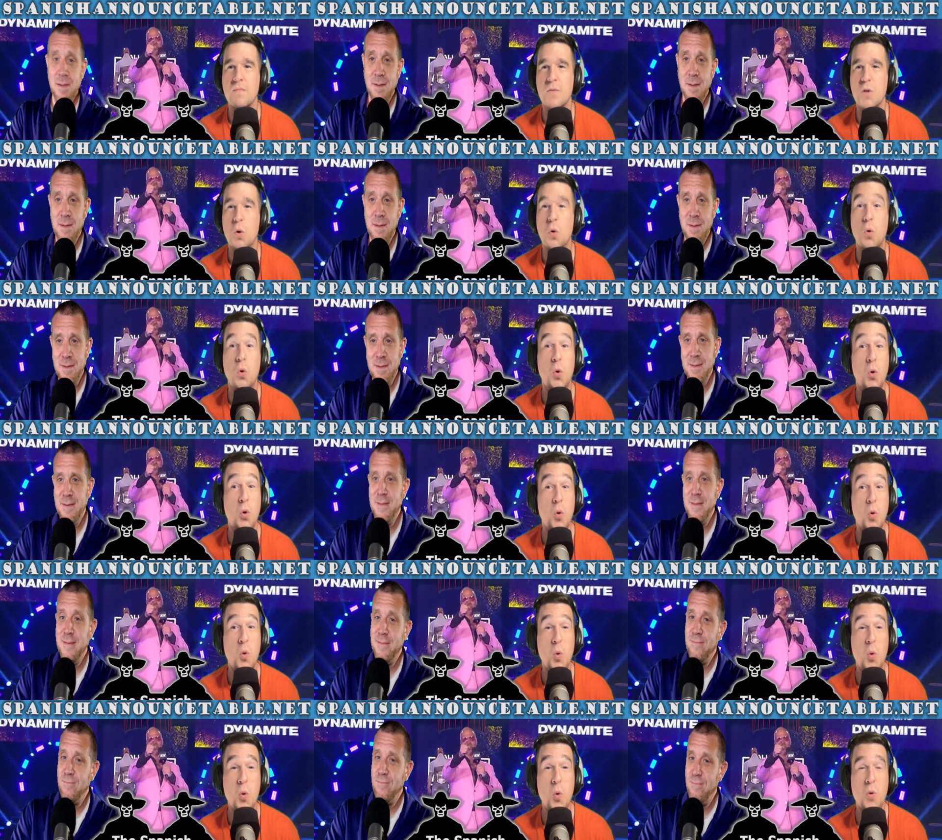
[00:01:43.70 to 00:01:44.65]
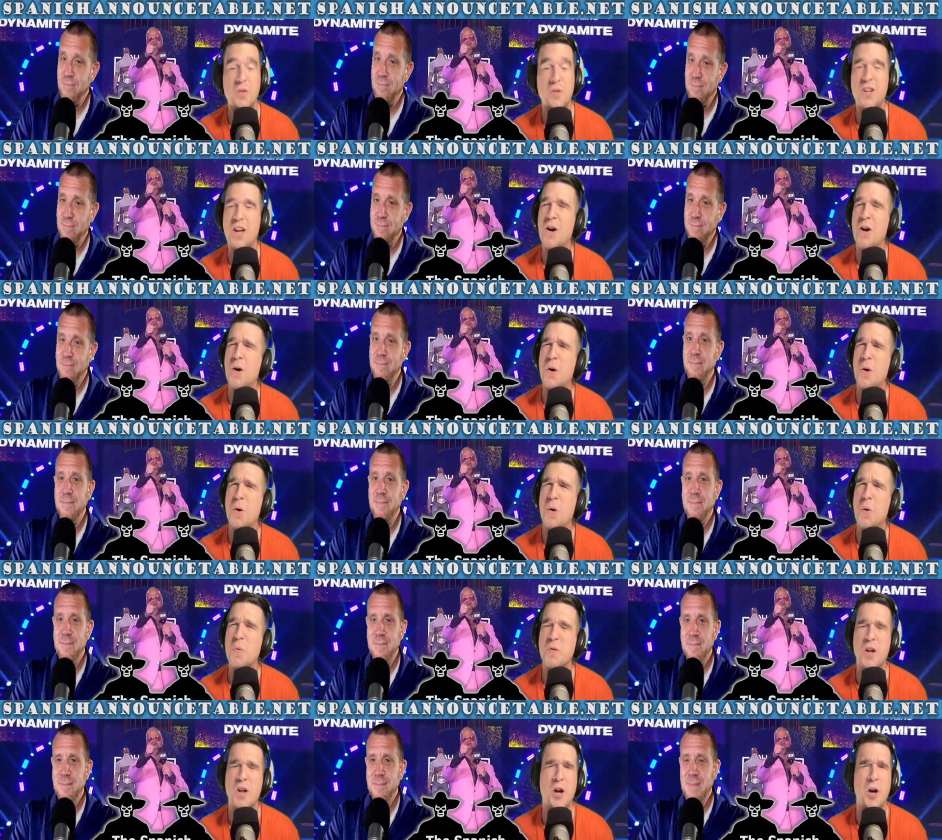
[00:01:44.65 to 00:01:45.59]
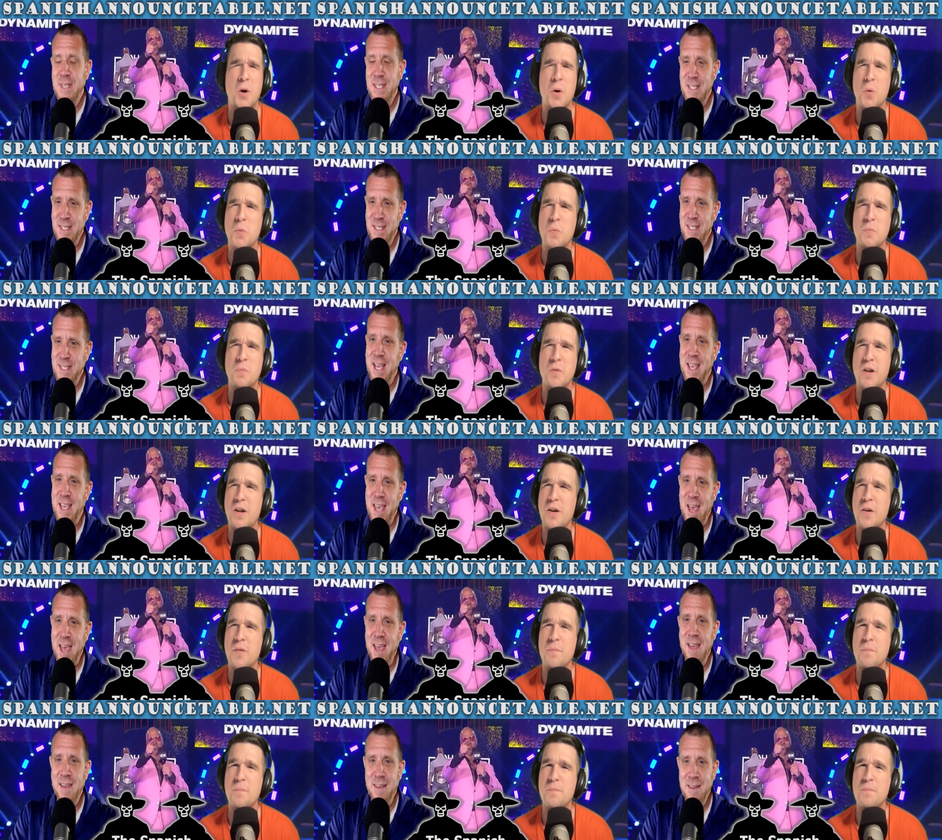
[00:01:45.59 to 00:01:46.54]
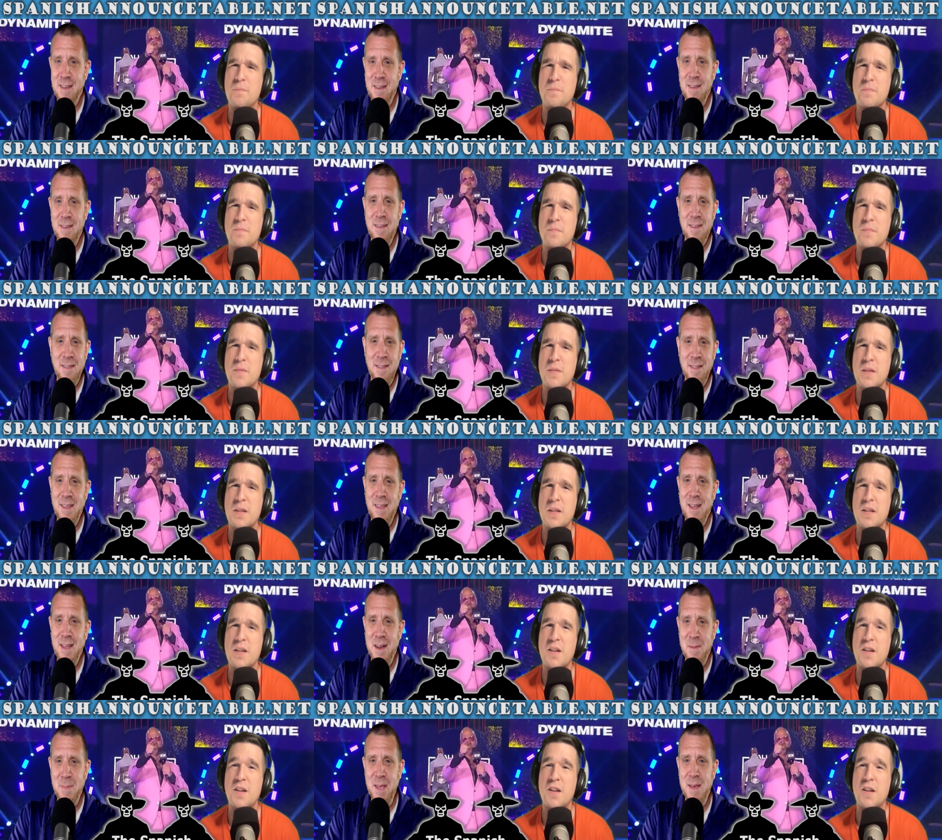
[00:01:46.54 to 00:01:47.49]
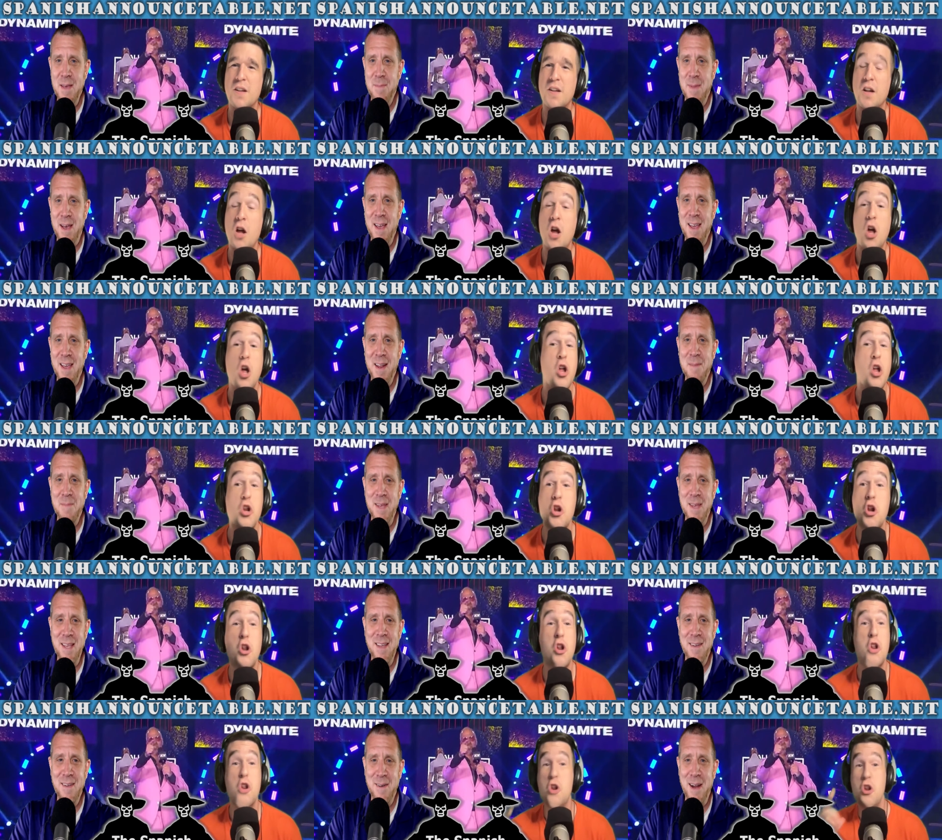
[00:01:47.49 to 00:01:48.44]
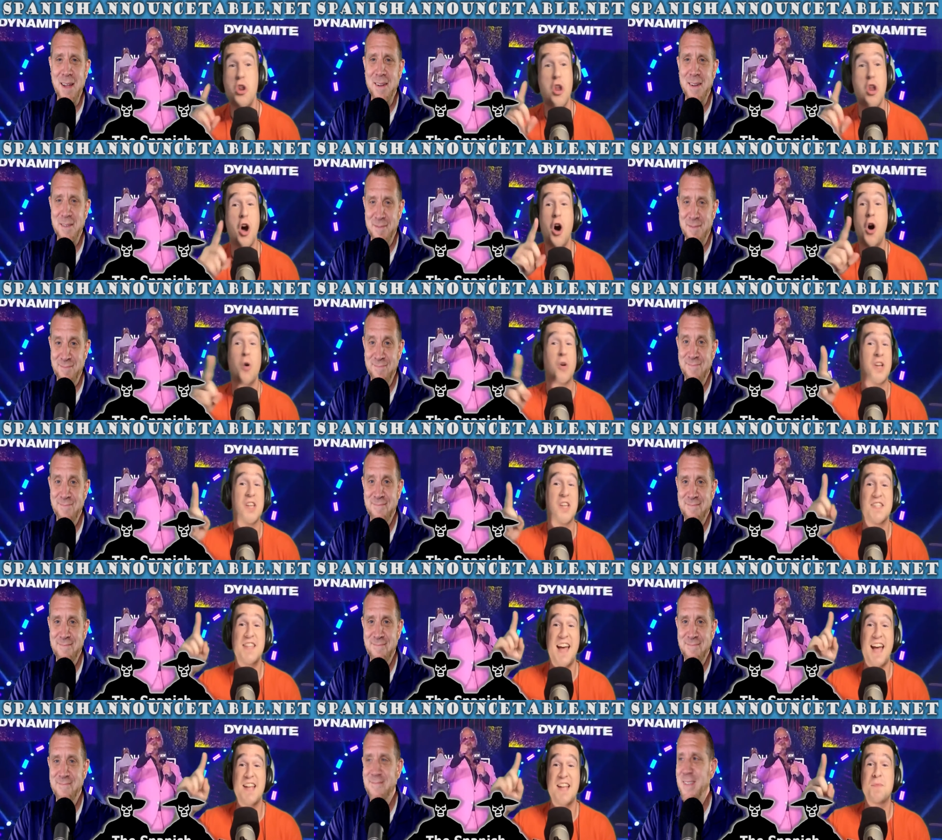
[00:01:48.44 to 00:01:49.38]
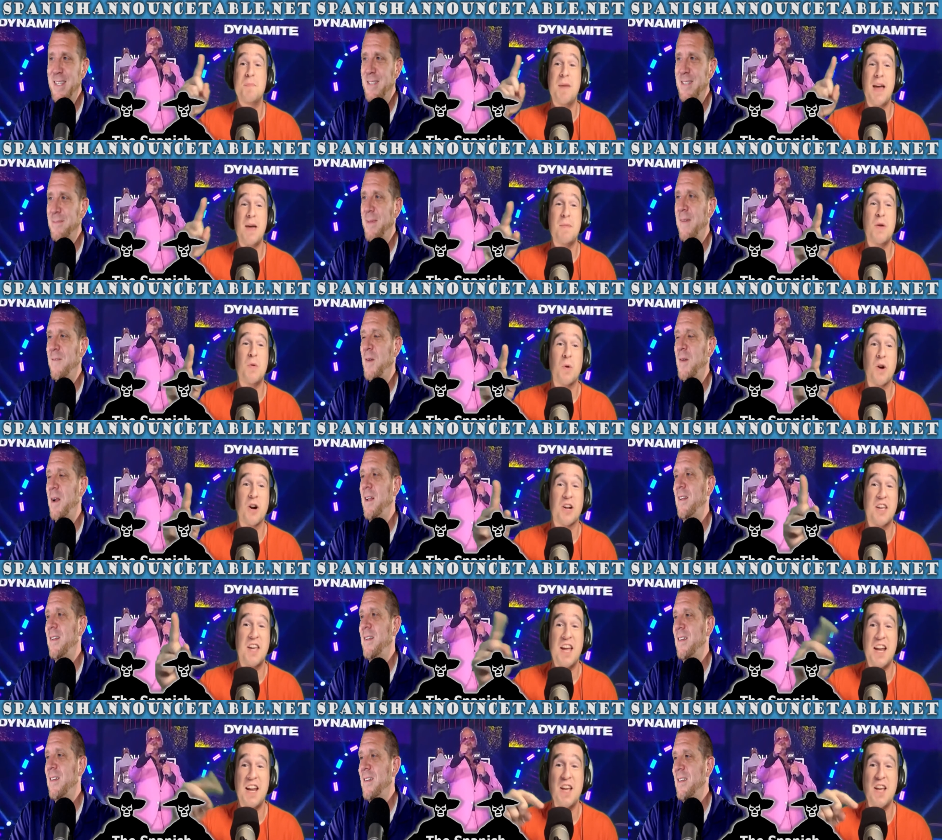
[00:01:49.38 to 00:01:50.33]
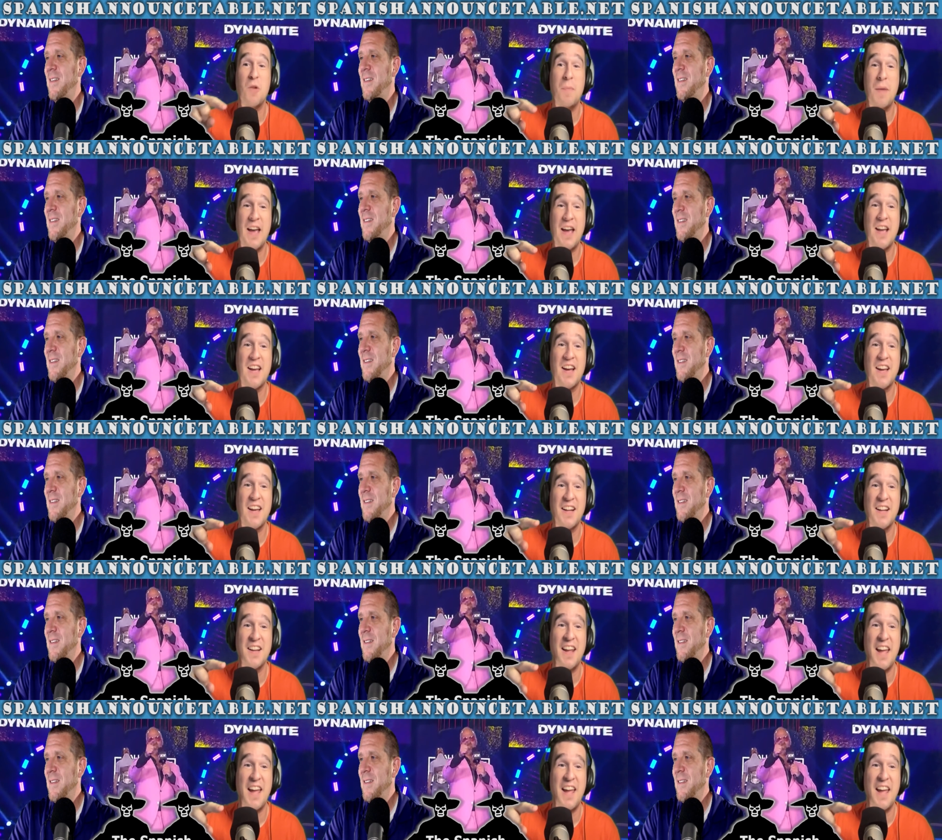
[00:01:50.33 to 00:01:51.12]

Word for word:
Speaker 1: Oh, no. Because
Speaker 2: he's like, hey, the enemy of my enemy, right?
Speaker 1: No, because that's maybe where Kenny Omega and